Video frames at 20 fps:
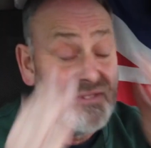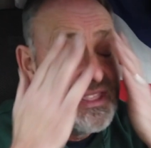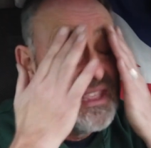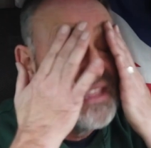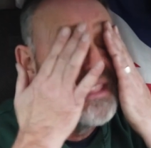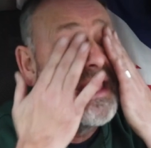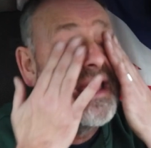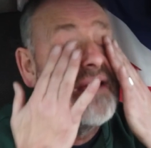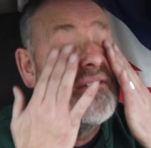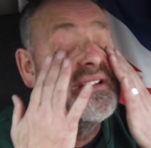
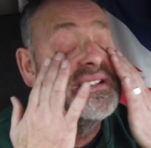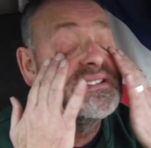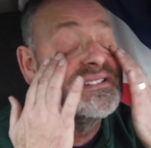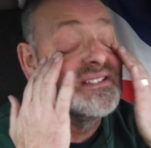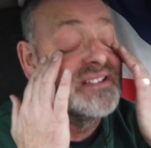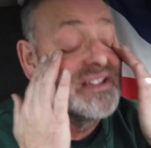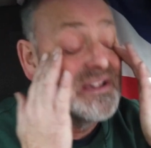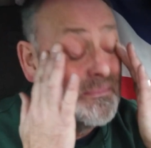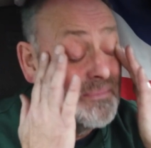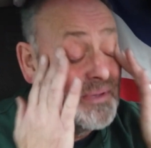everything there is
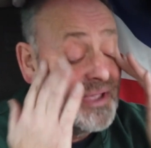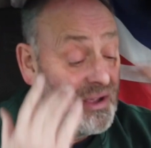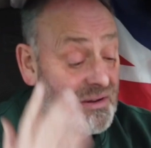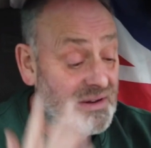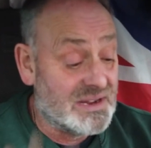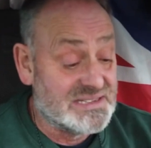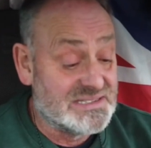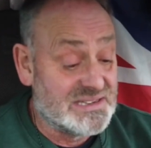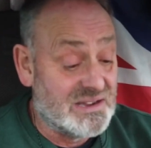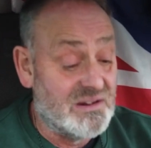on the
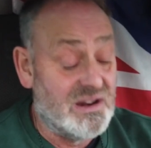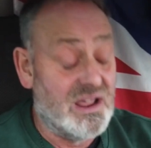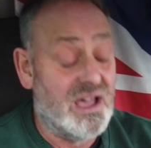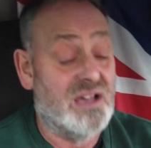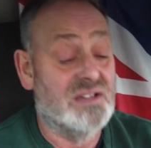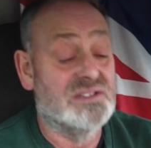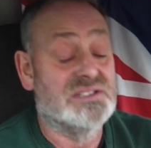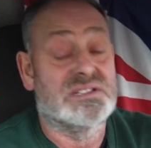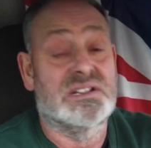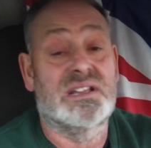computer. So
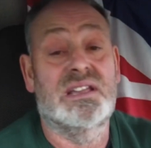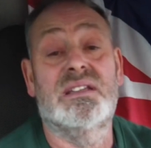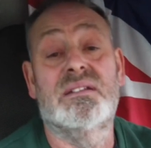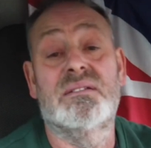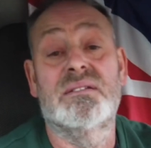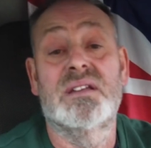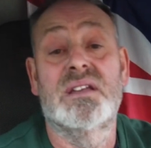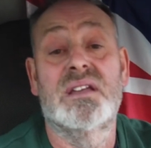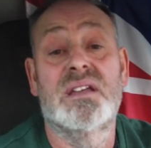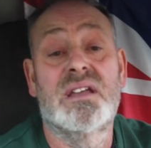
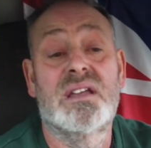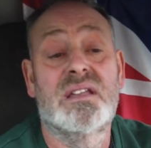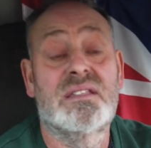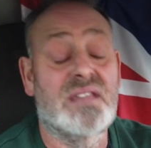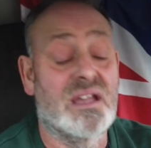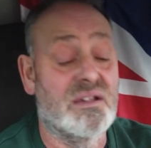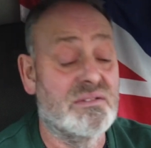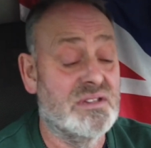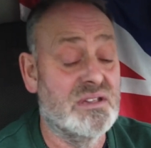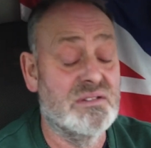largely,
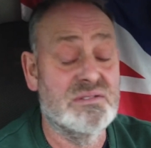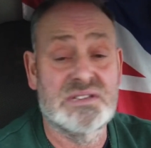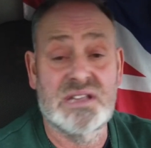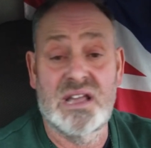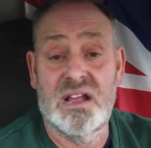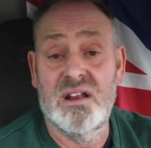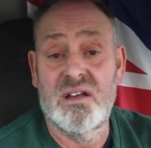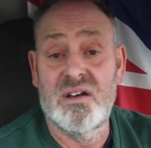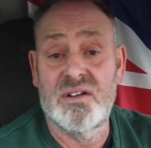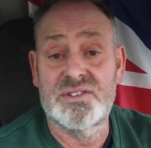don't use
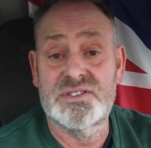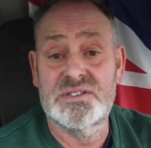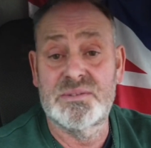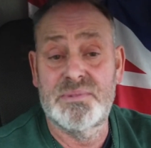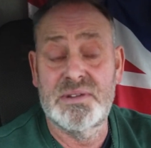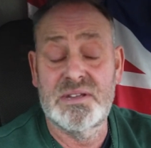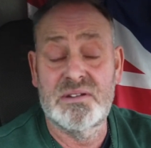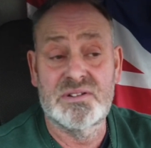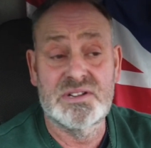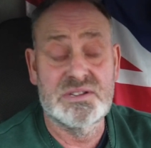it a lot,
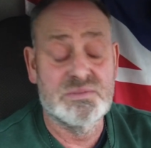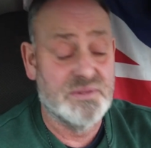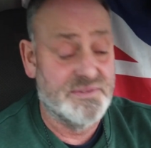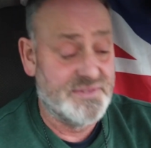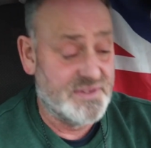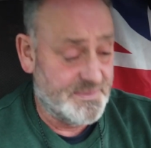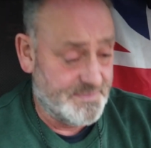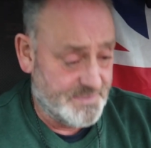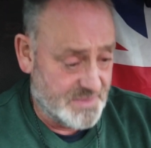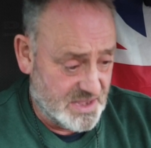to be honest
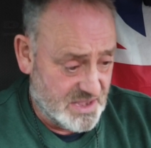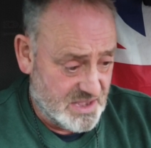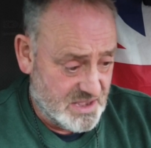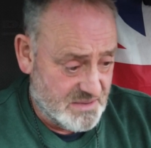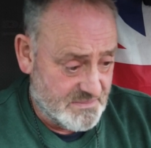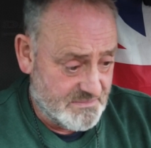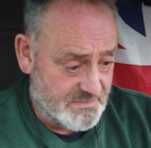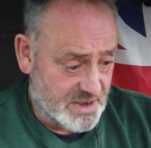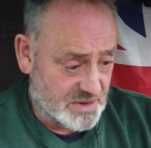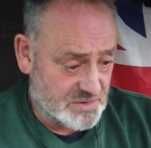with you.
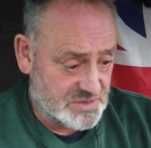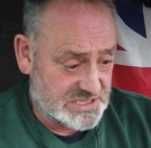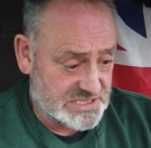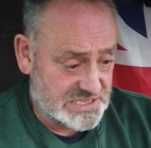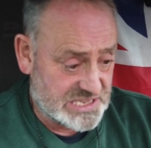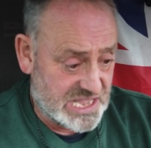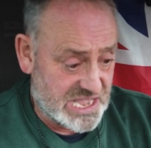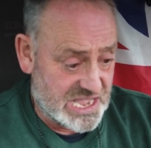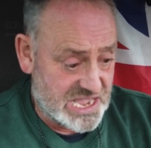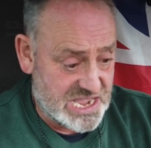
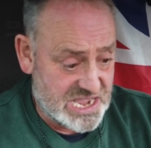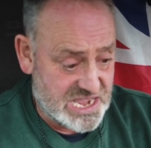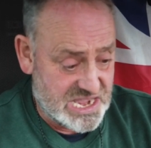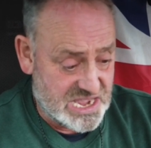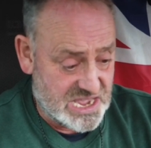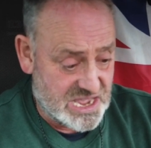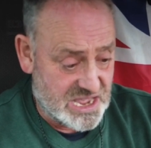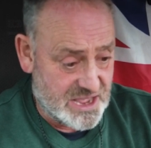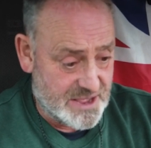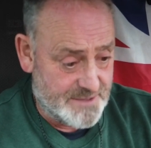
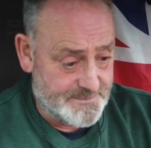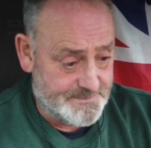Mostly